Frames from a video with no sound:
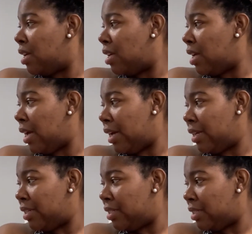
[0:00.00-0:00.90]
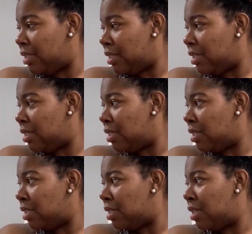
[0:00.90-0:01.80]

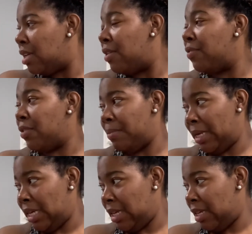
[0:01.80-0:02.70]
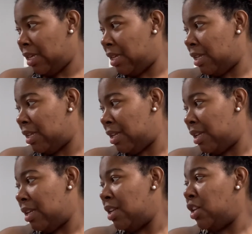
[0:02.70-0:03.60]
for me,
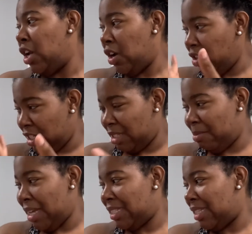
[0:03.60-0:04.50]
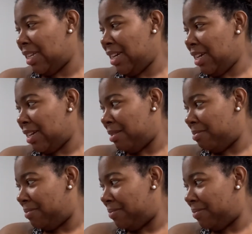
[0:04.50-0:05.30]
no, you just messed it up.